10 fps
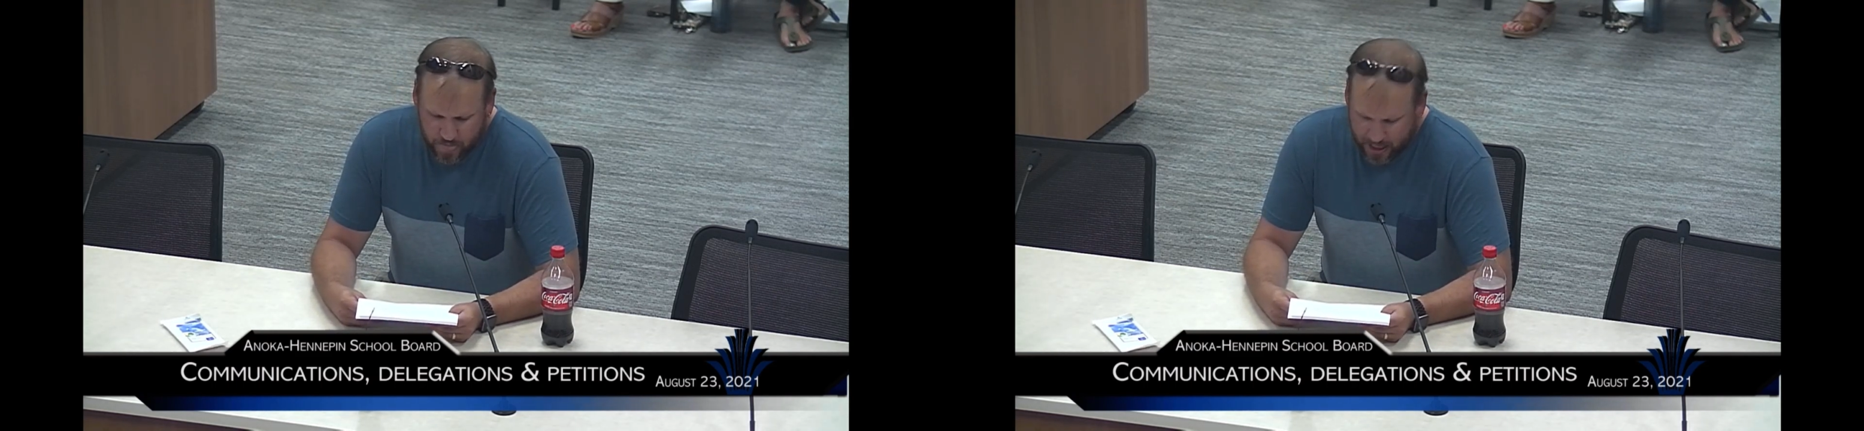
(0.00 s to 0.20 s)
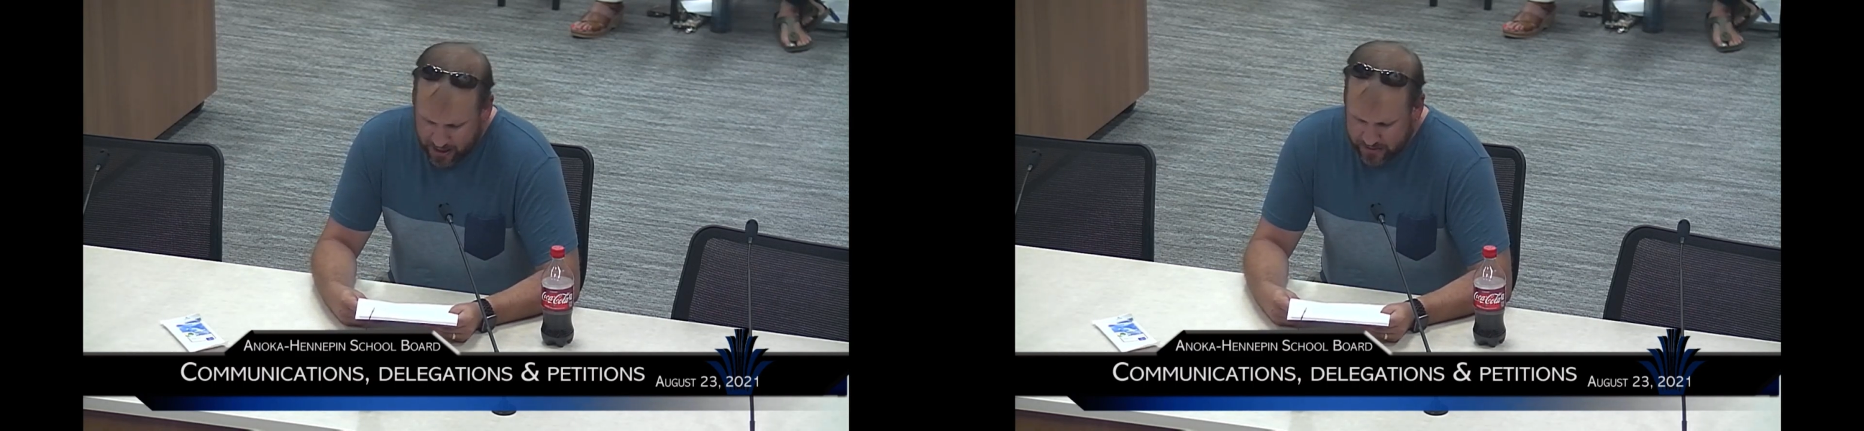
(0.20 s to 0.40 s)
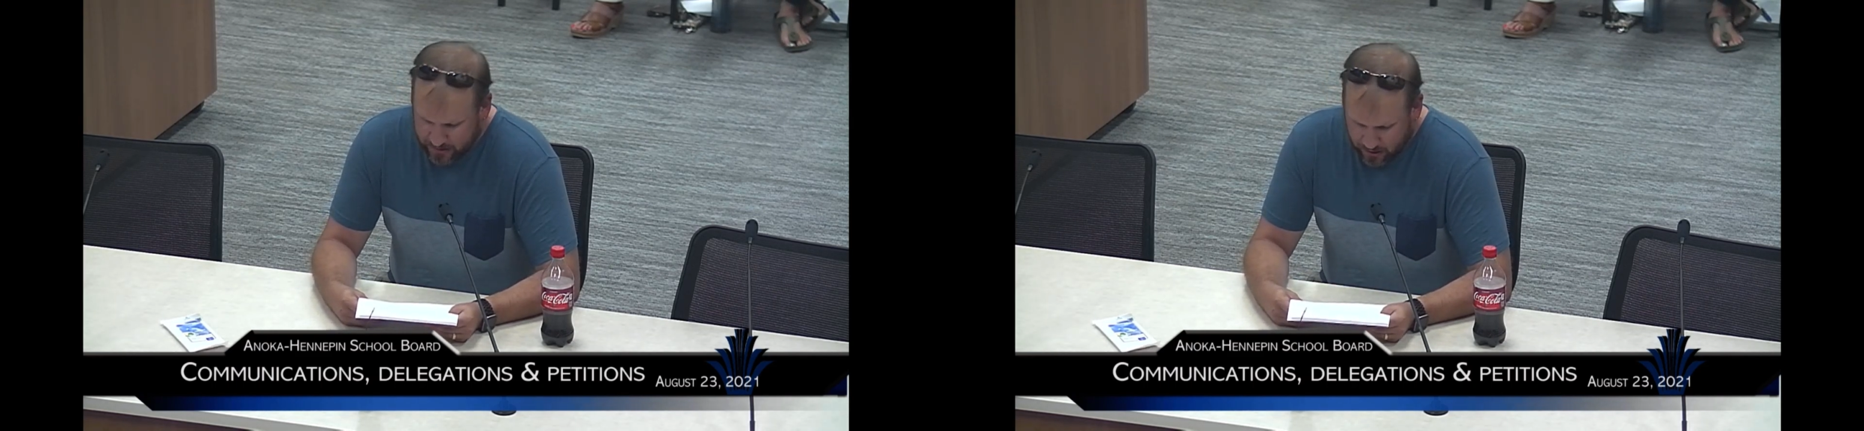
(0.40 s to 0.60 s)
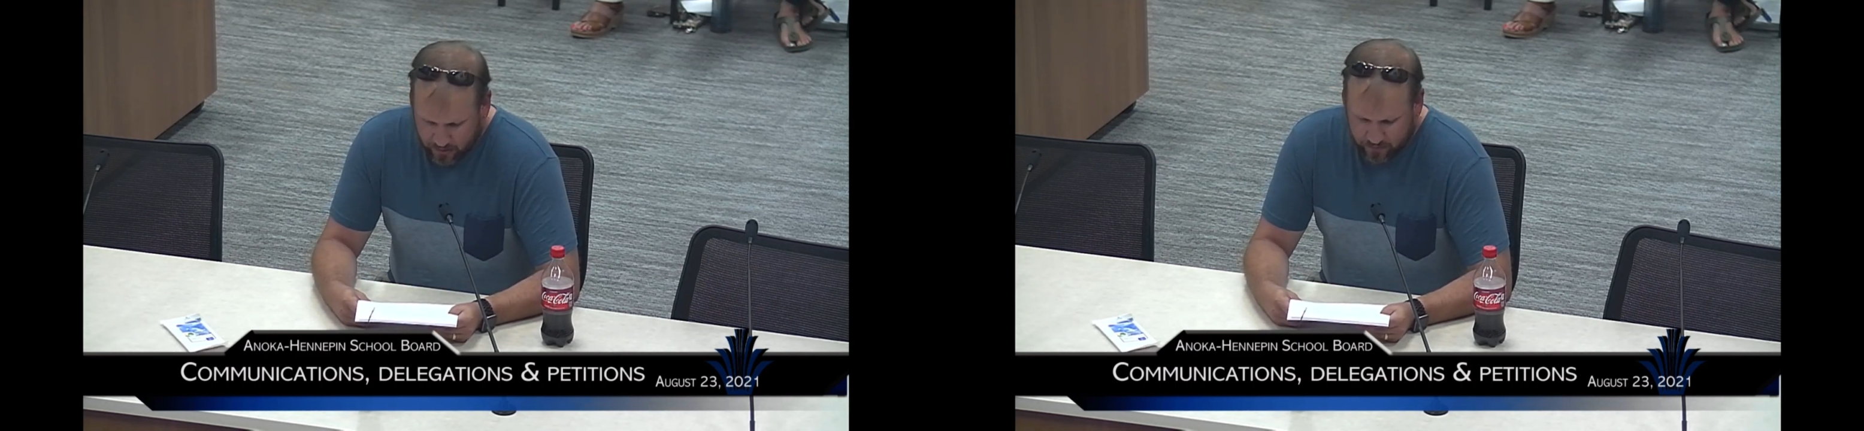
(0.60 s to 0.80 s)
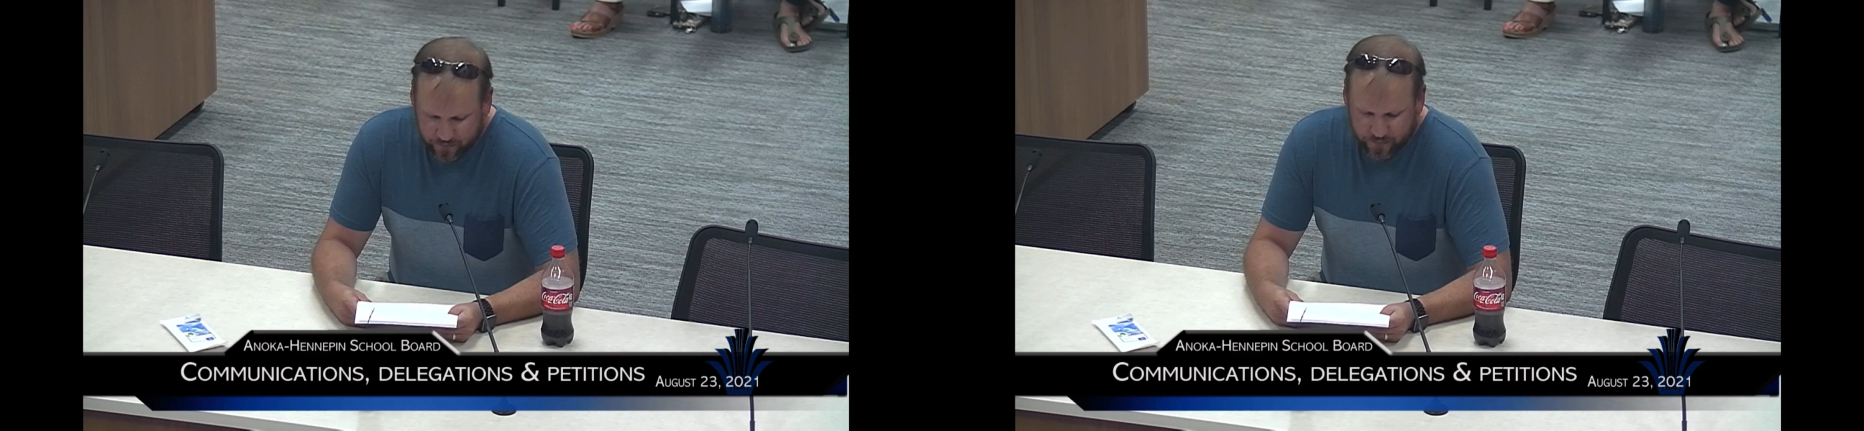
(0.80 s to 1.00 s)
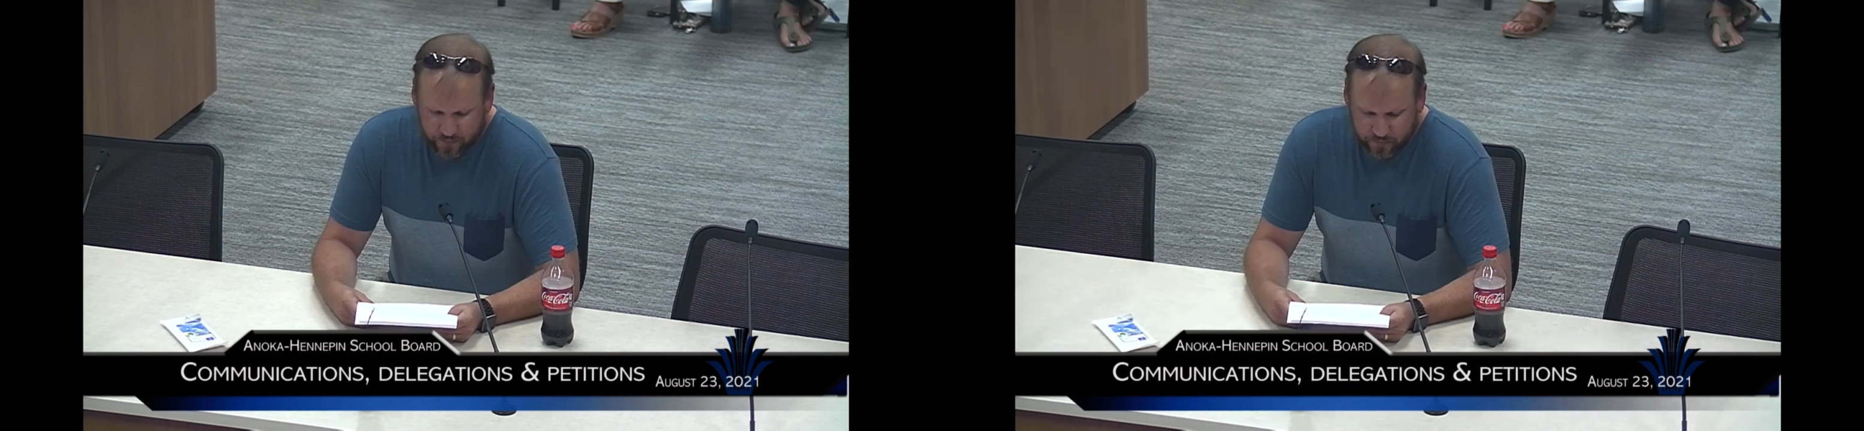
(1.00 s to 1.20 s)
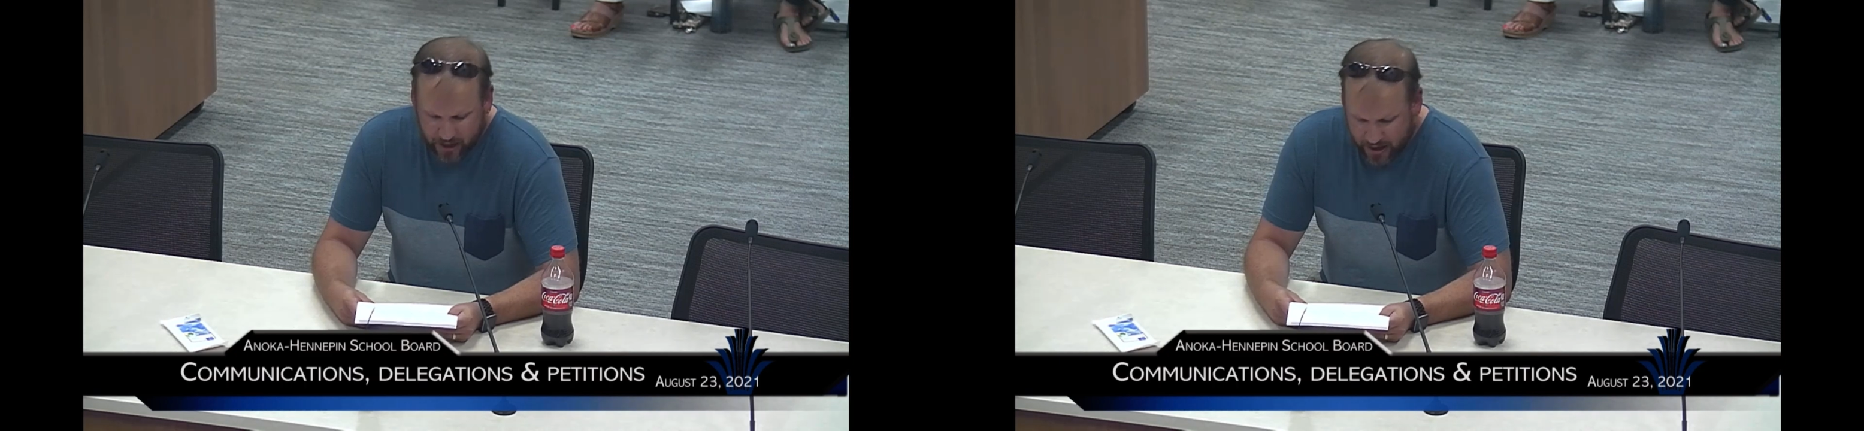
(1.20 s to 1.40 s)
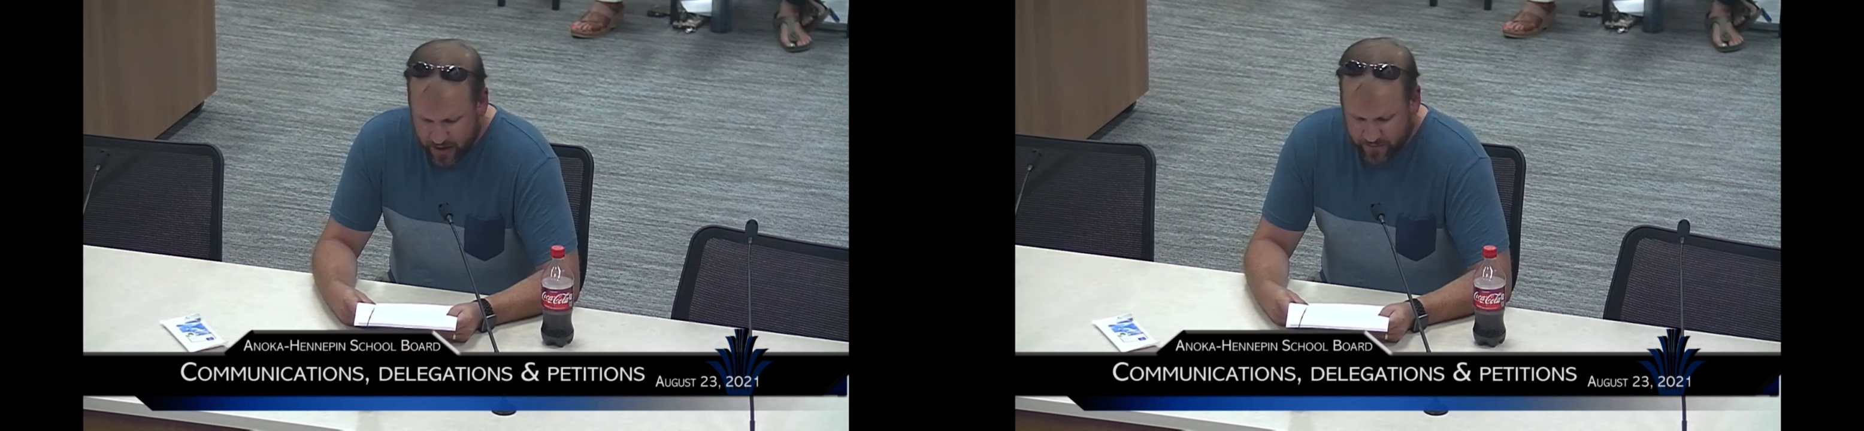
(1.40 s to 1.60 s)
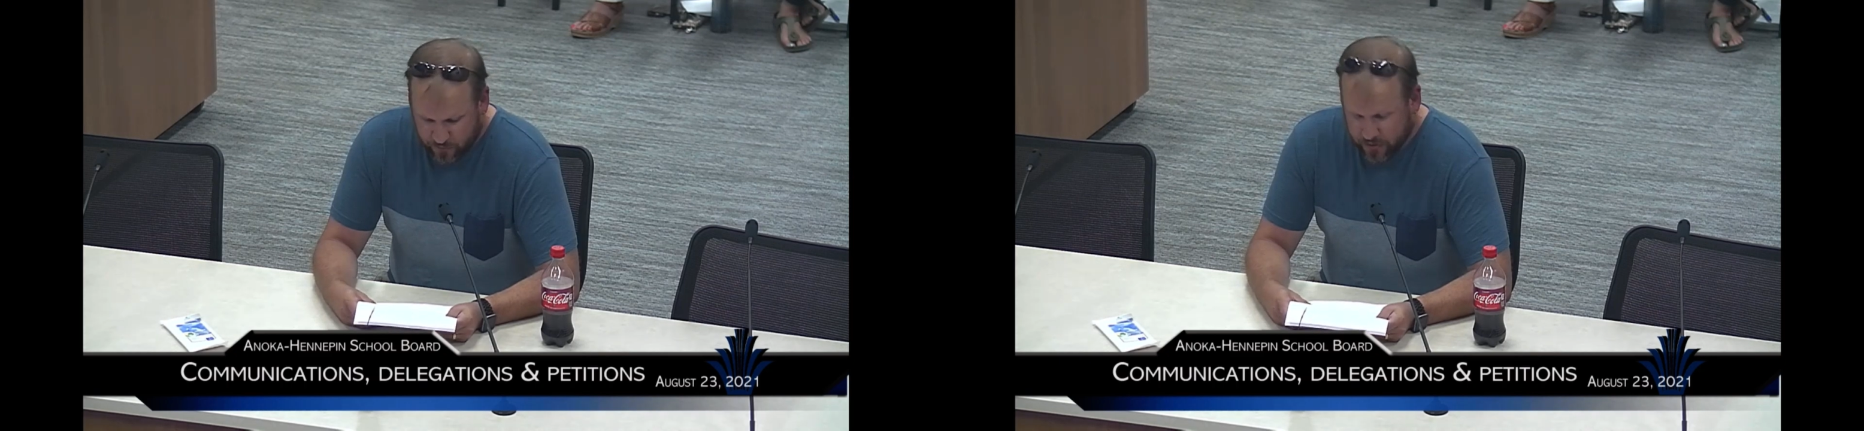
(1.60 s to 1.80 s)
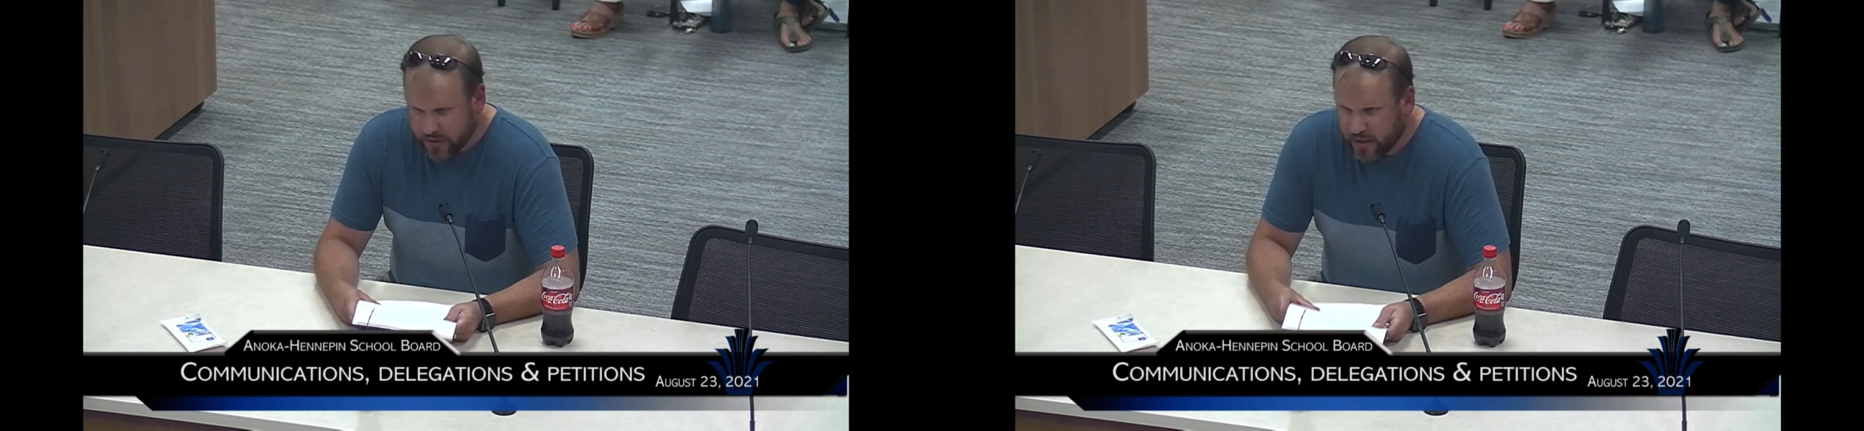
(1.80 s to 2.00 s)
as of
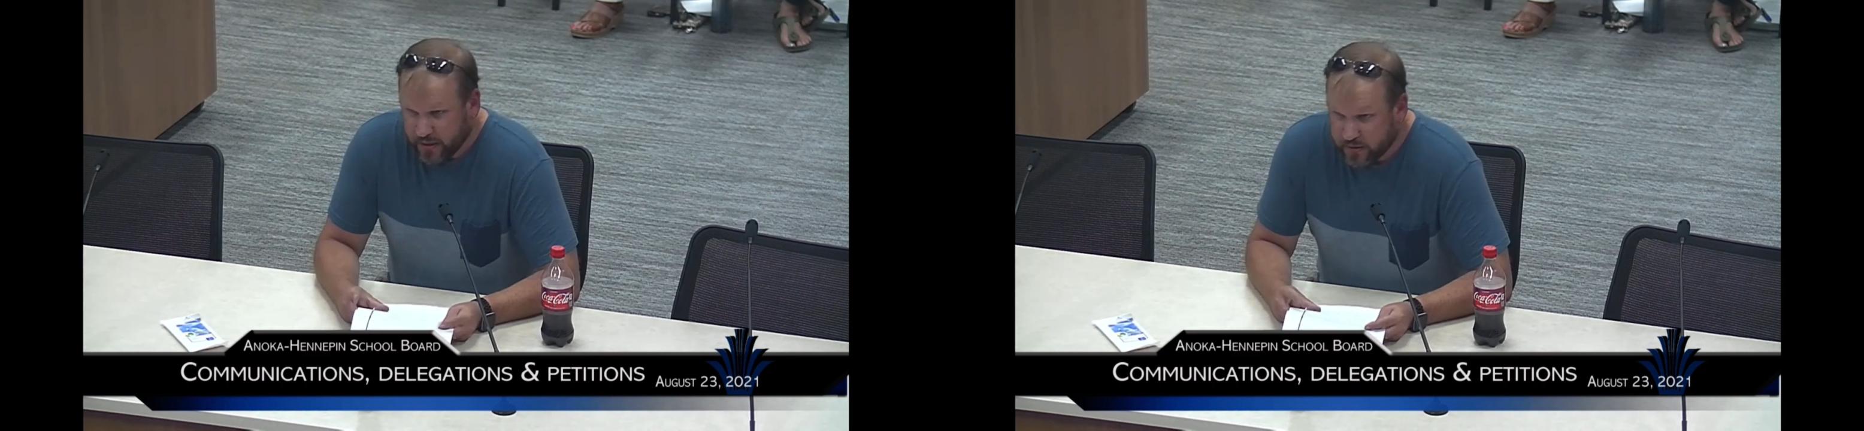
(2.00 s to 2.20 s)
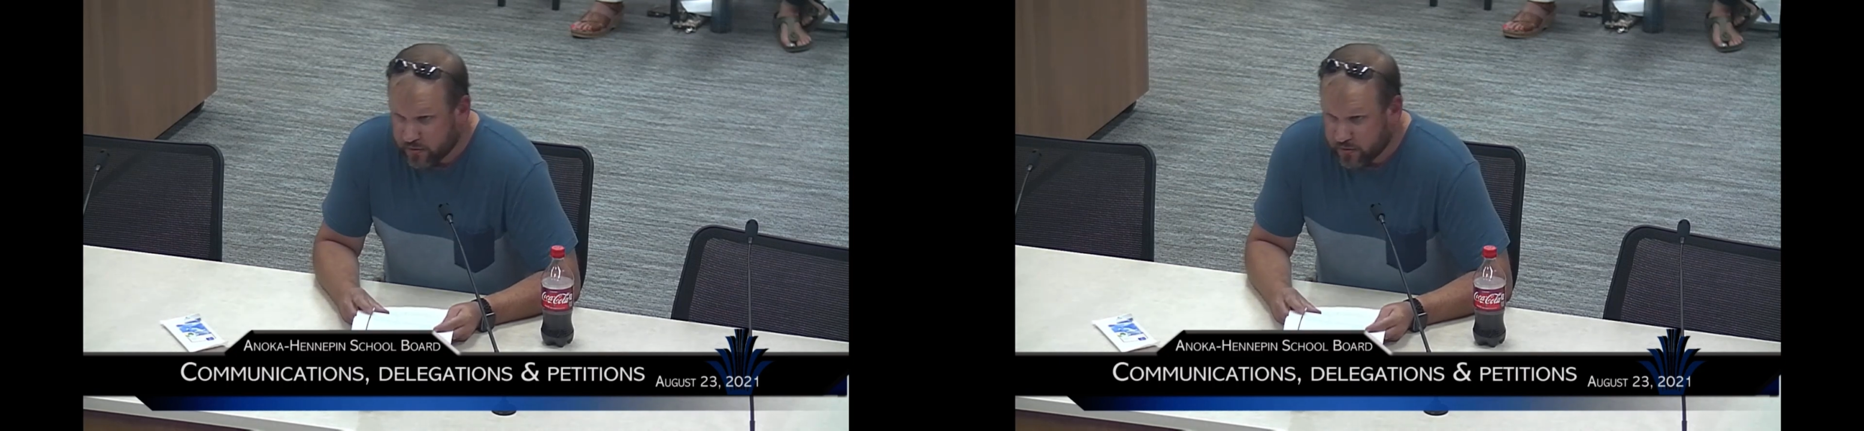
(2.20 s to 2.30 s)
814,